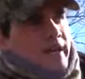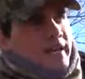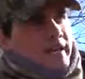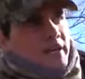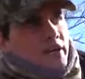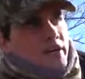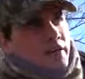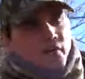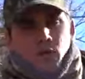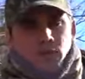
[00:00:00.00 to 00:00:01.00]
waiting here
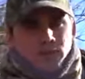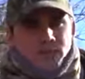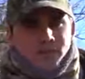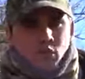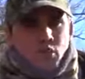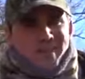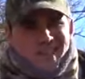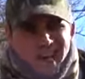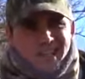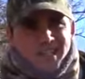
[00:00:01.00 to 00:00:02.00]
for some more
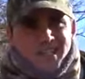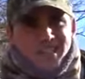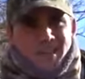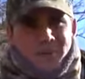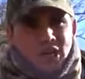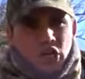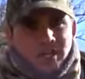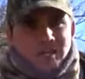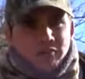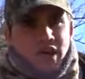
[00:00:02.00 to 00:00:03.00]
ducks. Gonna be
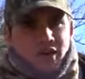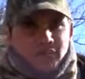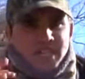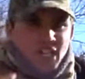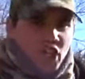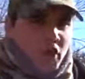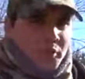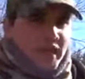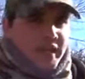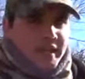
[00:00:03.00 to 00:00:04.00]
cooking some breakfast in a little
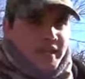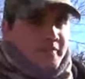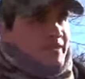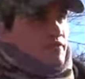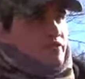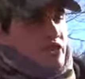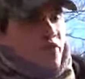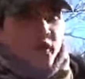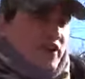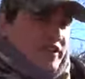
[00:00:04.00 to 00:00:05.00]
bit. But so
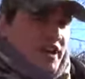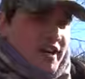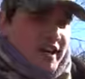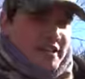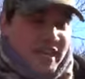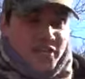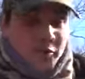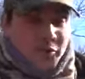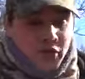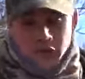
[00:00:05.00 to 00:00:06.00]
far the duck hunting's
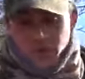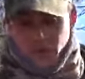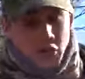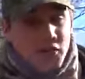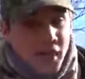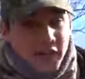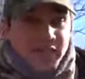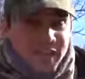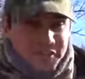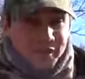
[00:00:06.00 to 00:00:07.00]
actually been pretty good. The goose
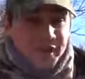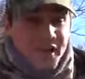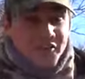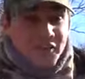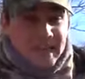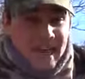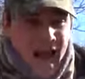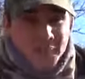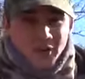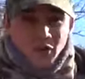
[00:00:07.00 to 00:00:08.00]
hunting's actually been
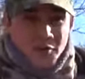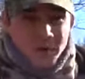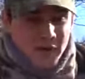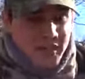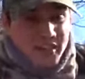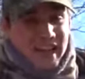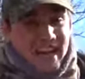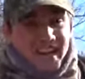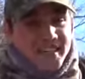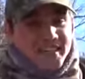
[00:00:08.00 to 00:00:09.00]
phenomenal. Normally we don't kill a
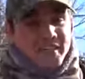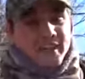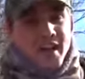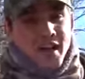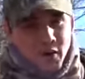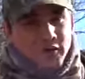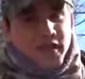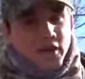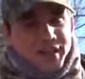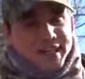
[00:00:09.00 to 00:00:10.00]
lot of geese here. We've
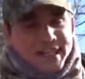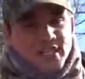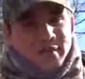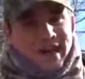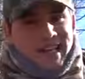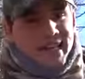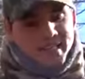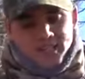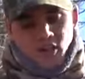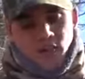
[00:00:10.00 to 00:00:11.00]
killed a decent amount of
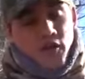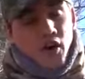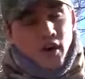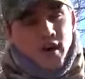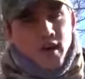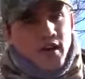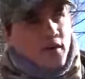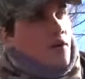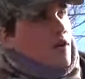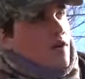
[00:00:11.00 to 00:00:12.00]
geese so far.
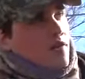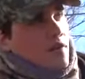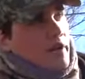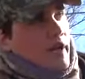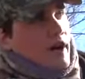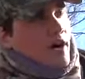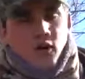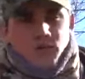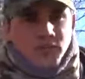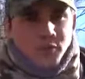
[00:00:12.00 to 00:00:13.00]
Hopefully, uh,
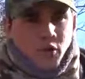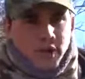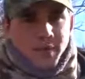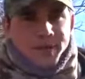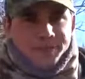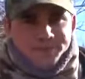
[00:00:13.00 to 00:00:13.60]
hopefully some more come in.